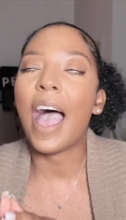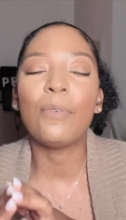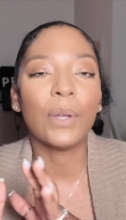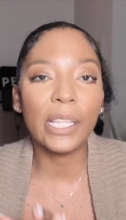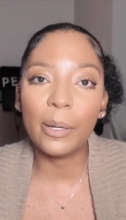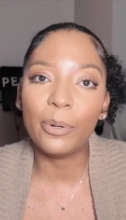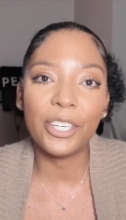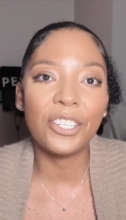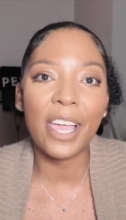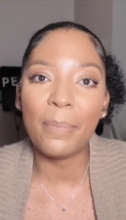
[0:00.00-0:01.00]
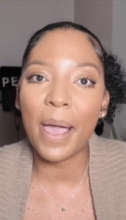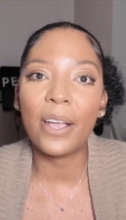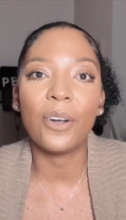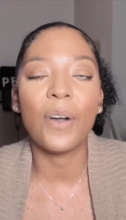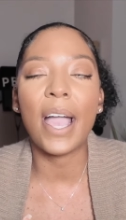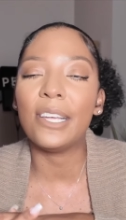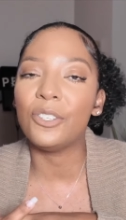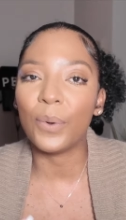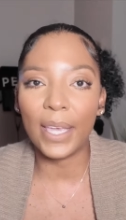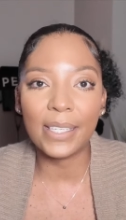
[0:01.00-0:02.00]
I really appreciate Michael. I
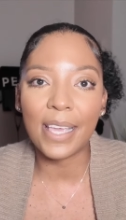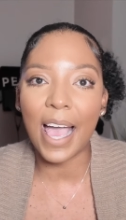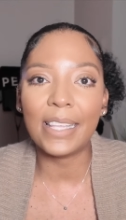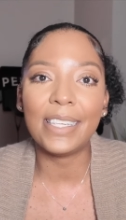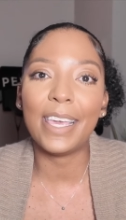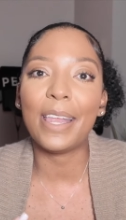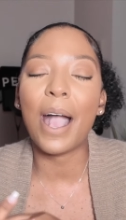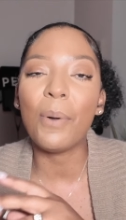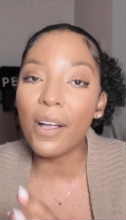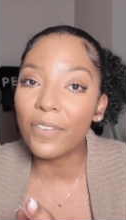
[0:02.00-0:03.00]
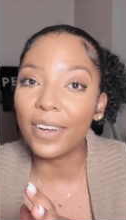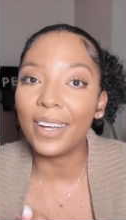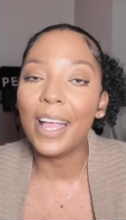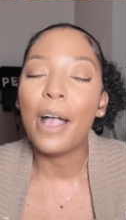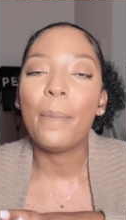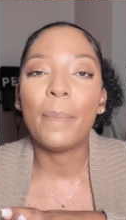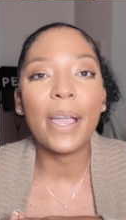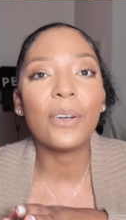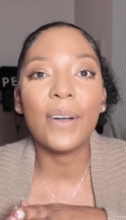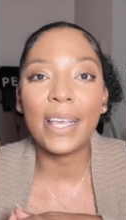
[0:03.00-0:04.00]
enjoy his content. However,
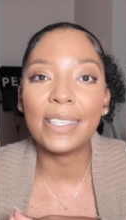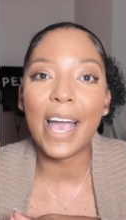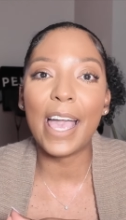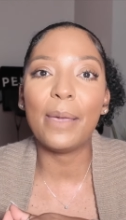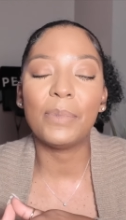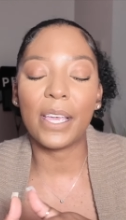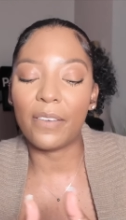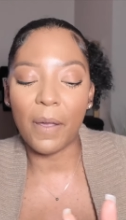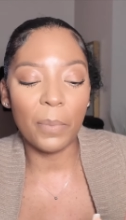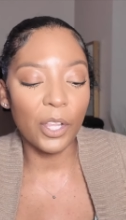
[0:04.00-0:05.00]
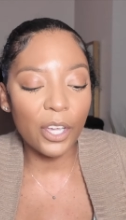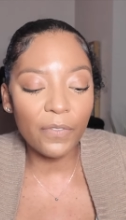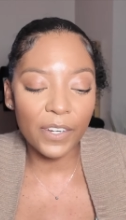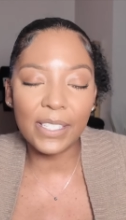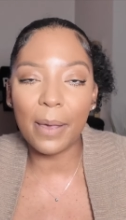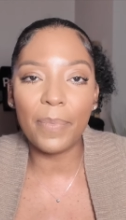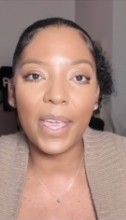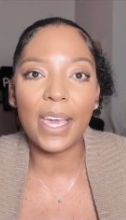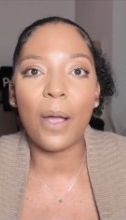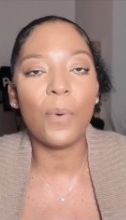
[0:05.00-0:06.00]
Michael at times, like if I'm looking for
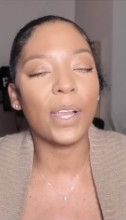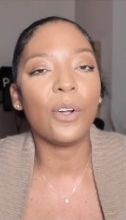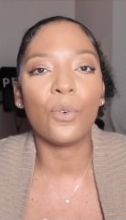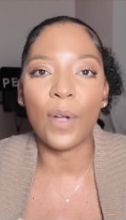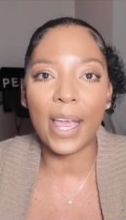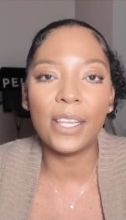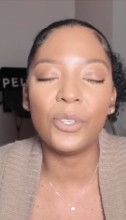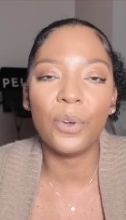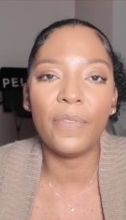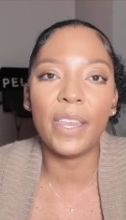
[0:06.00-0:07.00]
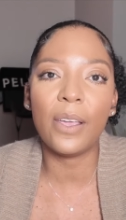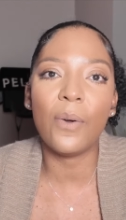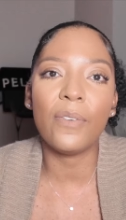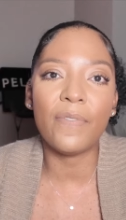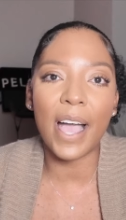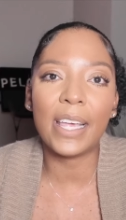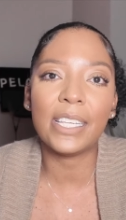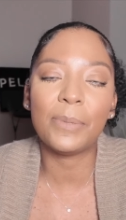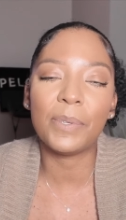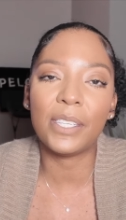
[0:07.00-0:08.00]
something and I wanna go right into a video and
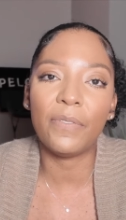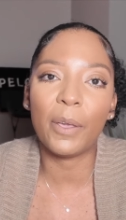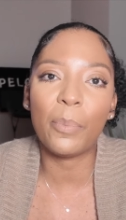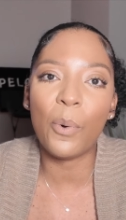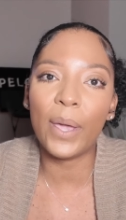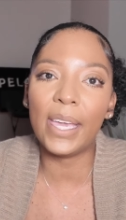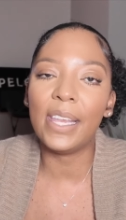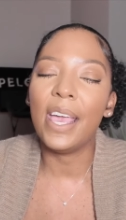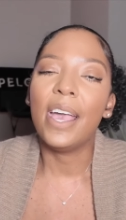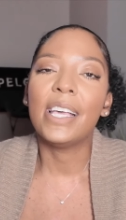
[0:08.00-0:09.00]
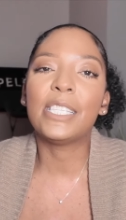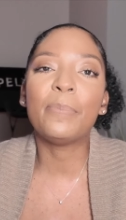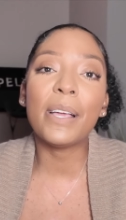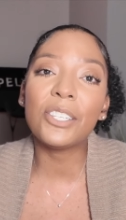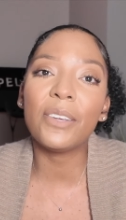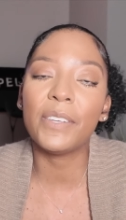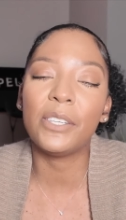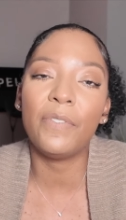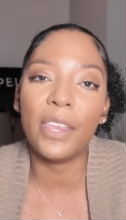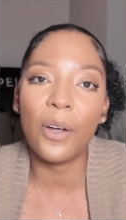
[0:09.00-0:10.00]
find a specific point, especially if
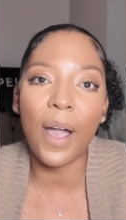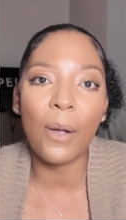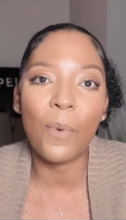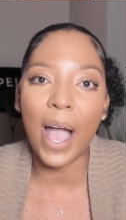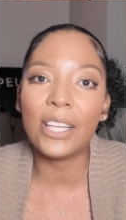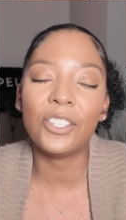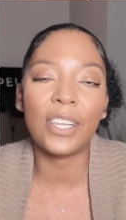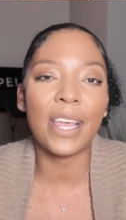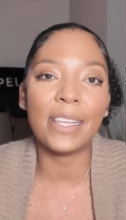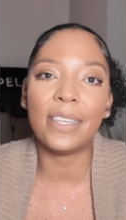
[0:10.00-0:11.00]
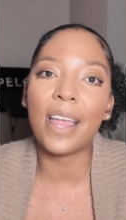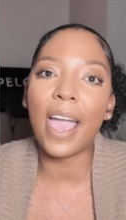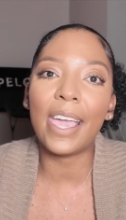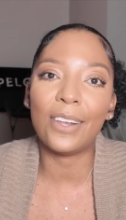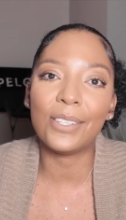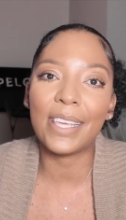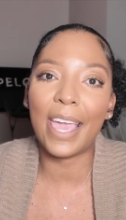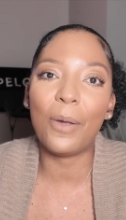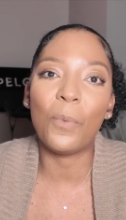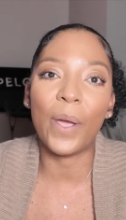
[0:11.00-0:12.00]
it's a video I watched and I did not
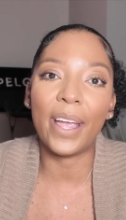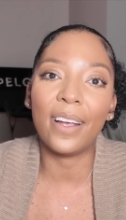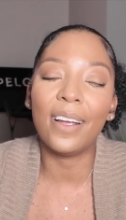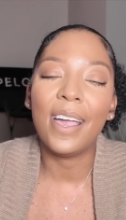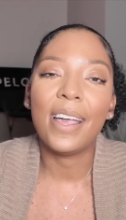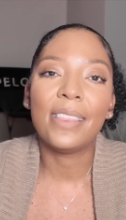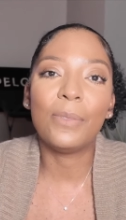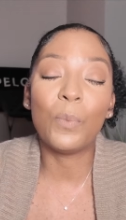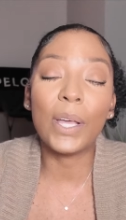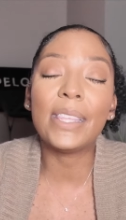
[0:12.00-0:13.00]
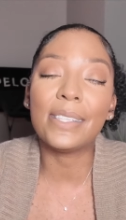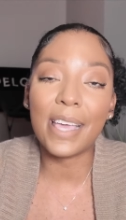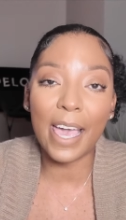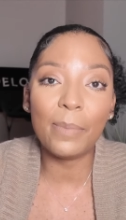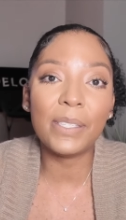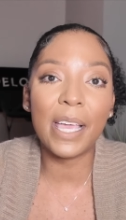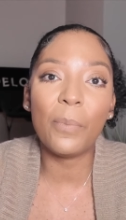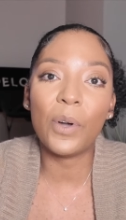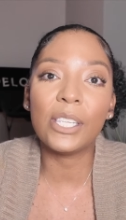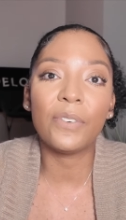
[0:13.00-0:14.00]
annotate where, what the
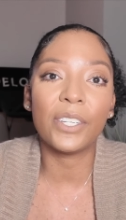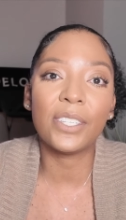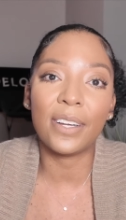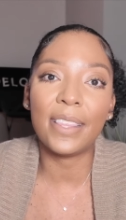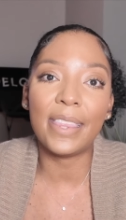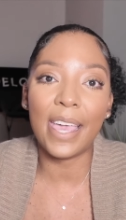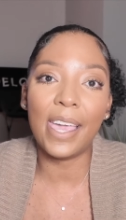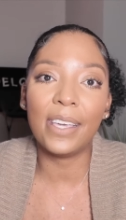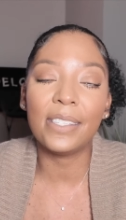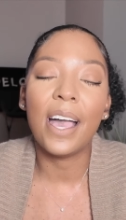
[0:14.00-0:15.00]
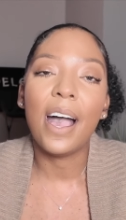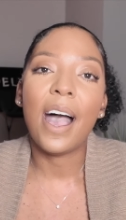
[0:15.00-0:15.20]
timestamp was for certain things,